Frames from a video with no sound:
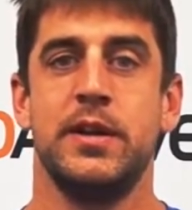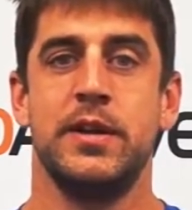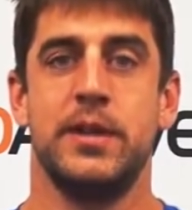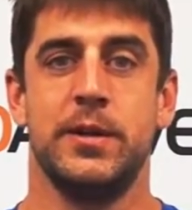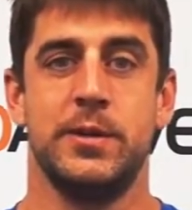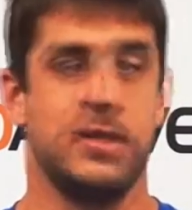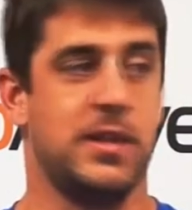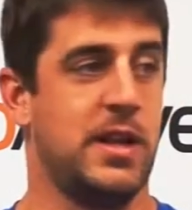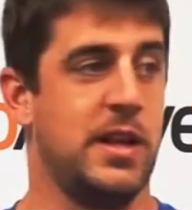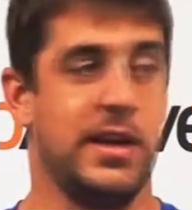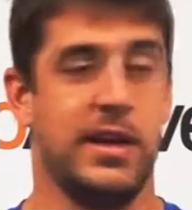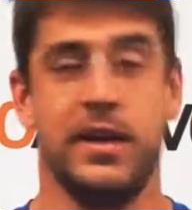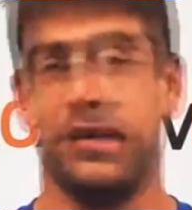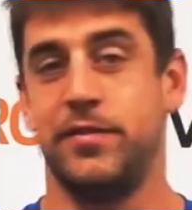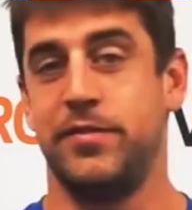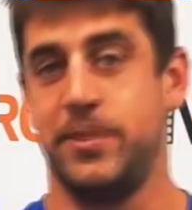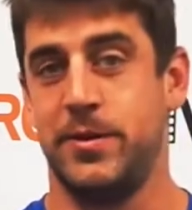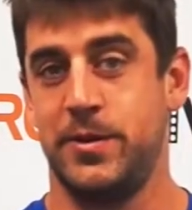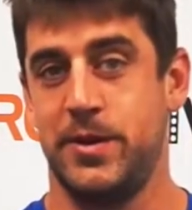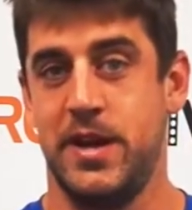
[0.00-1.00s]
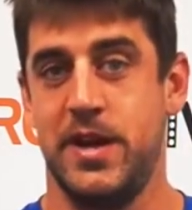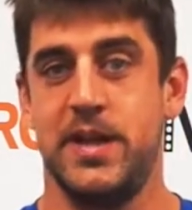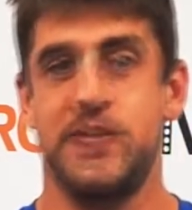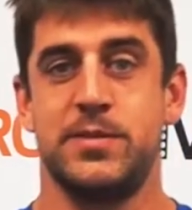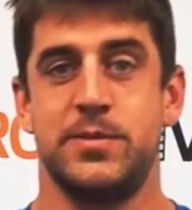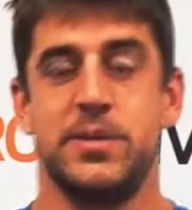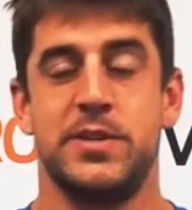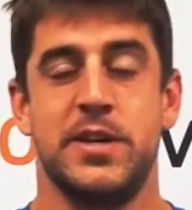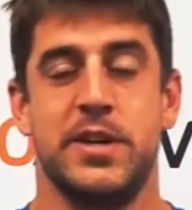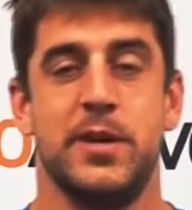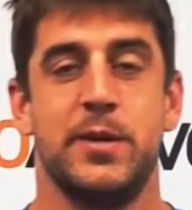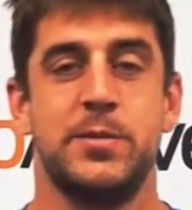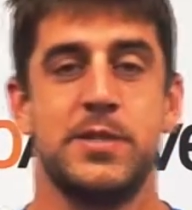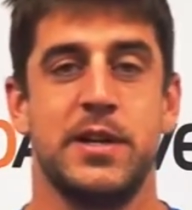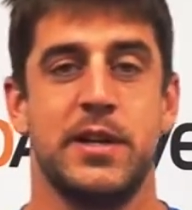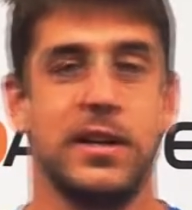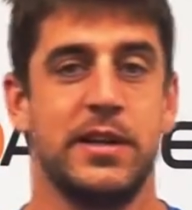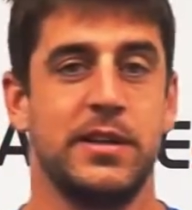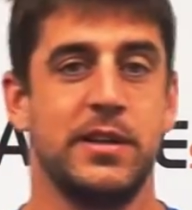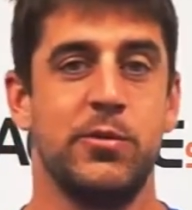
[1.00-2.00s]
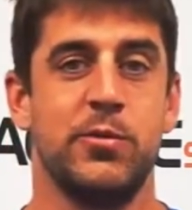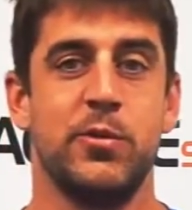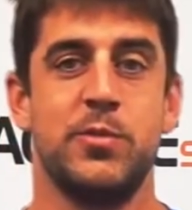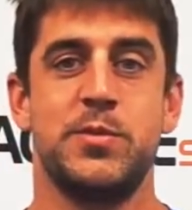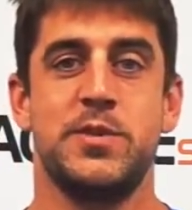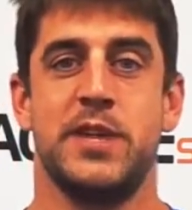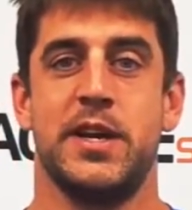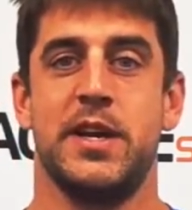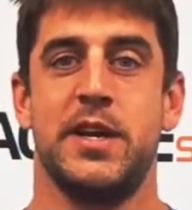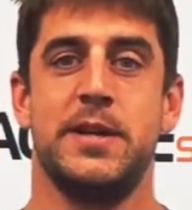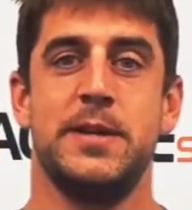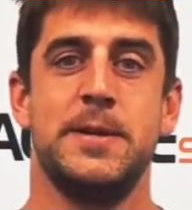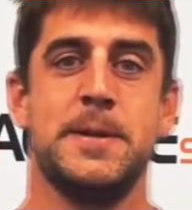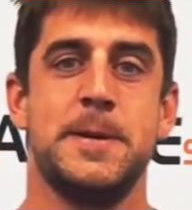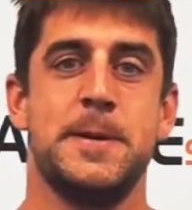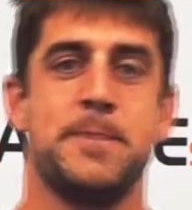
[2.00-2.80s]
There's a lot of N F L guys, which helps. I like the group setting.